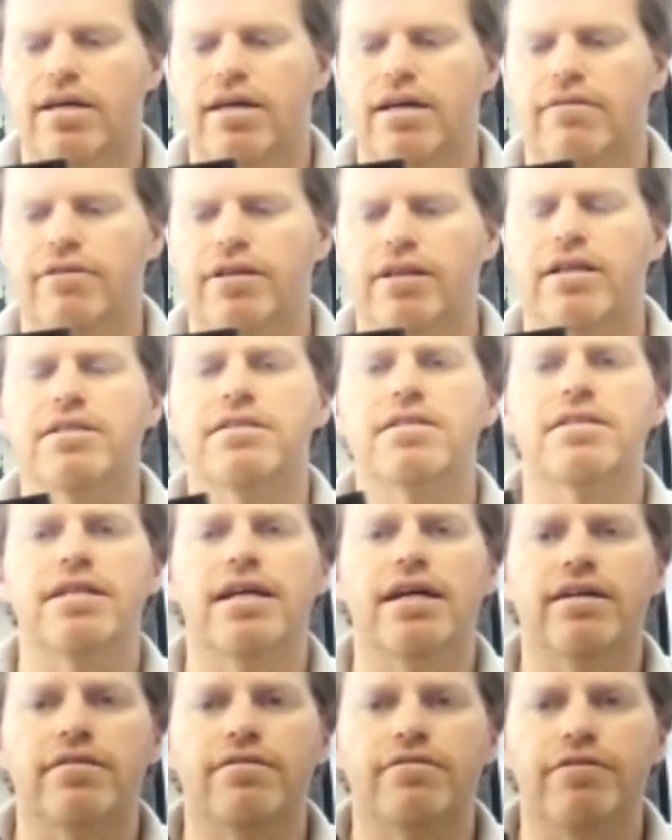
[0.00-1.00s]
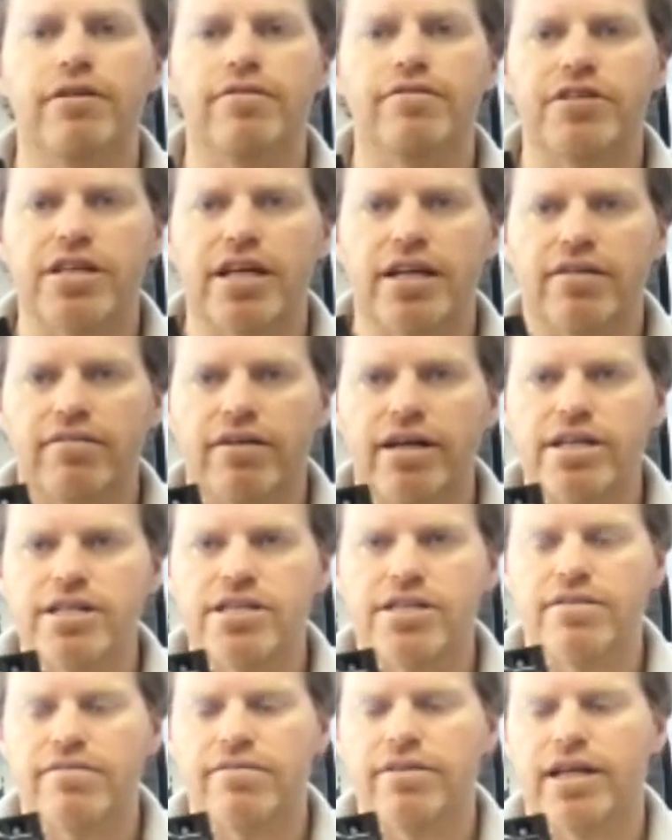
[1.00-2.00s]
I think this is now the fifth
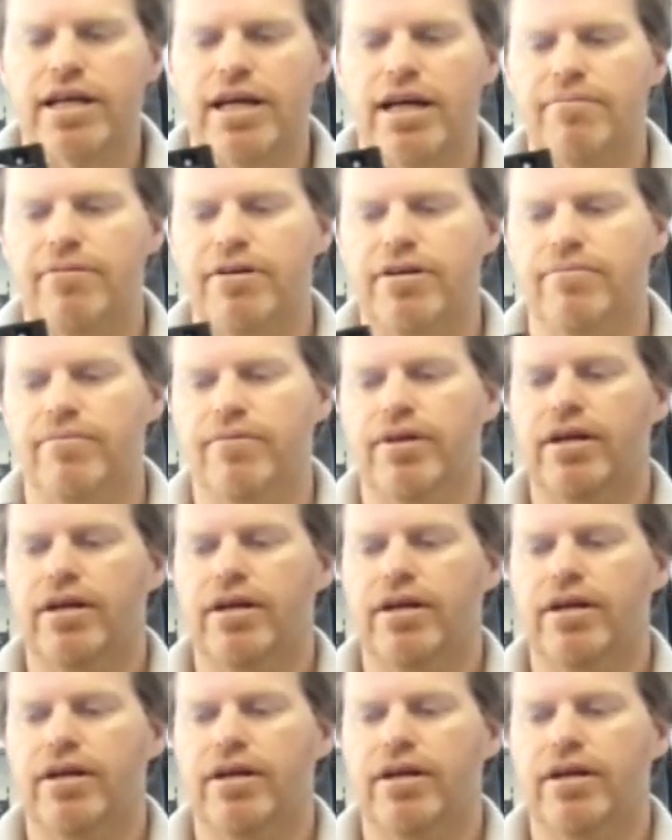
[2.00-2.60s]
generation of the camera.